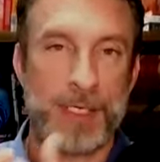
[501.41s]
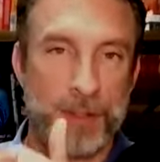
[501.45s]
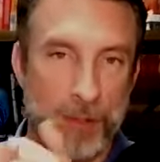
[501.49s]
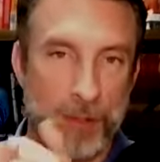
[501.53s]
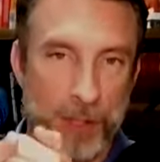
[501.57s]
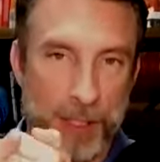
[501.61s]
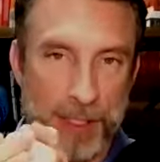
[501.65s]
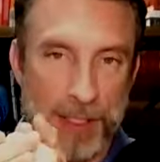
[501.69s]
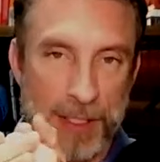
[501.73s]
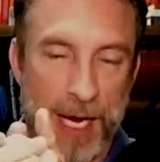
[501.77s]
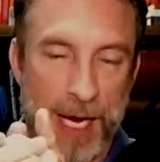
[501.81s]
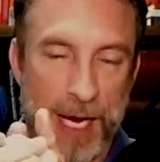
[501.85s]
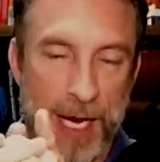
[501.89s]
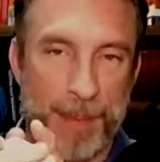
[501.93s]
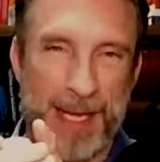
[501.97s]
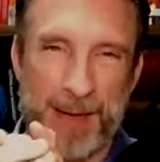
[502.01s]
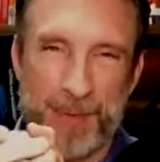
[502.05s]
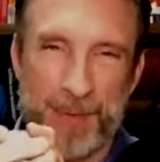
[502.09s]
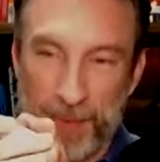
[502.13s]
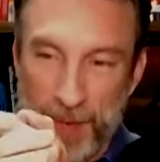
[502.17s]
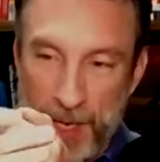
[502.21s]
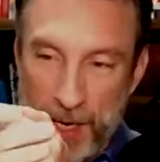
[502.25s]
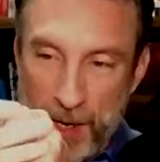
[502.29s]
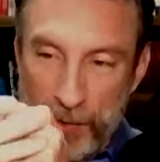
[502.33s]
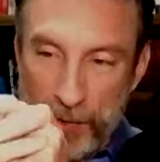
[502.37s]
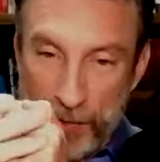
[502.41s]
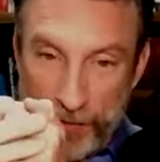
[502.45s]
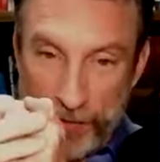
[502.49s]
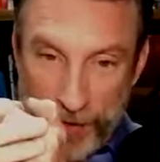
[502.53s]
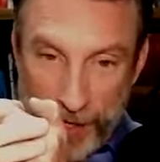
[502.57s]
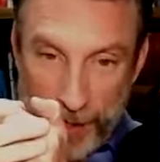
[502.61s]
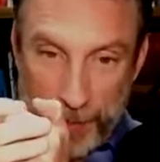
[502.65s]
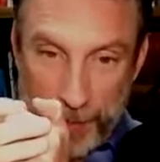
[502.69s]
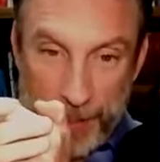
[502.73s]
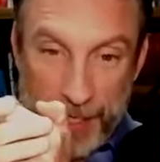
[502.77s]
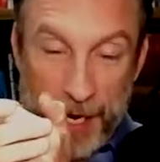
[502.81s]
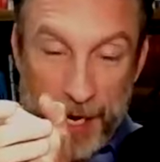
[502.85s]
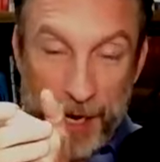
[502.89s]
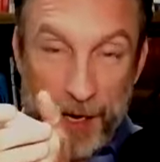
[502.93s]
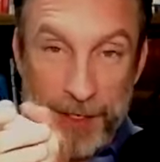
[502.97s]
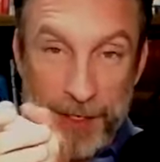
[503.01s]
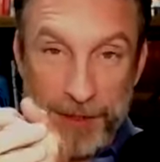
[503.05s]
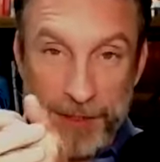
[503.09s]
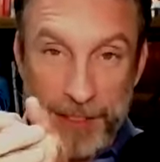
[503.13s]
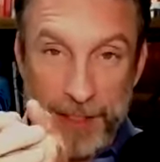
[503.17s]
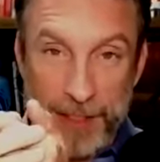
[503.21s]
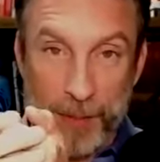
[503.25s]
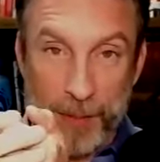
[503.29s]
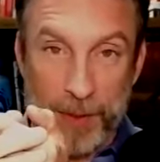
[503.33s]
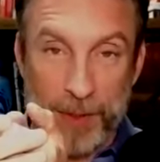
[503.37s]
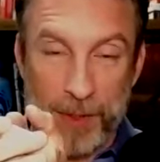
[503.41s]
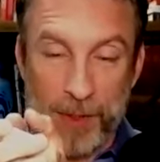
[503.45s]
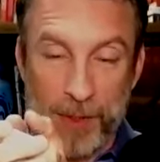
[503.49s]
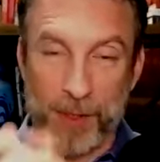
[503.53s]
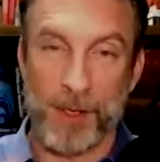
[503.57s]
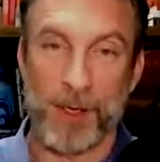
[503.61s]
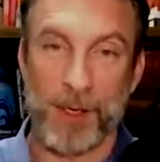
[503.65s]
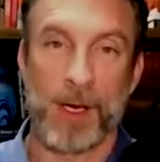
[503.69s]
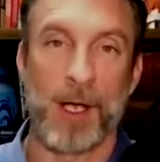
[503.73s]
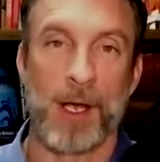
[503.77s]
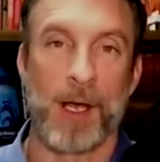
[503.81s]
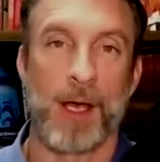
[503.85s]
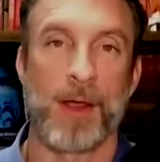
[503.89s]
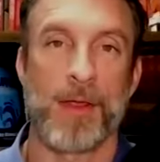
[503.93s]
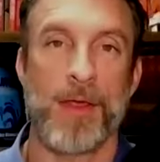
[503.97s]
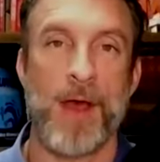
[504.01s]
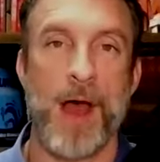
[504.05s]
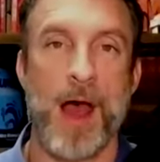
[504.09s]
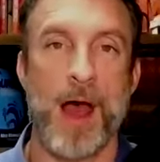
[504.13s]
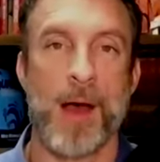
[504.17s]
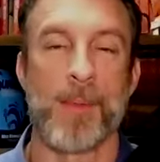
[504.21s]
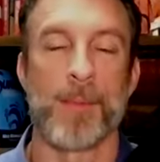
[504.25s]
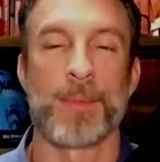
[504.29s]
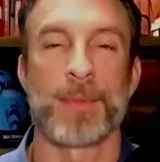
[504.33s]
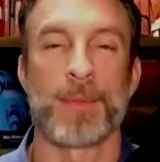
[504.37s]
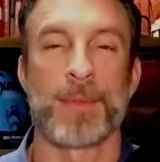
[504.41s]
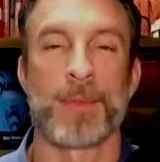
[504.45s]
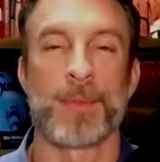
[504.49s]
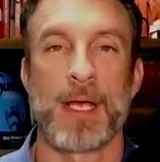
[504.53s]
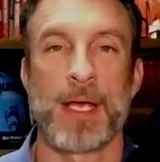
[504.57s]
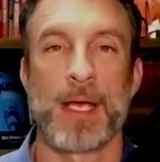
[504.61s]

so you could type it in very precariously with your thumbs.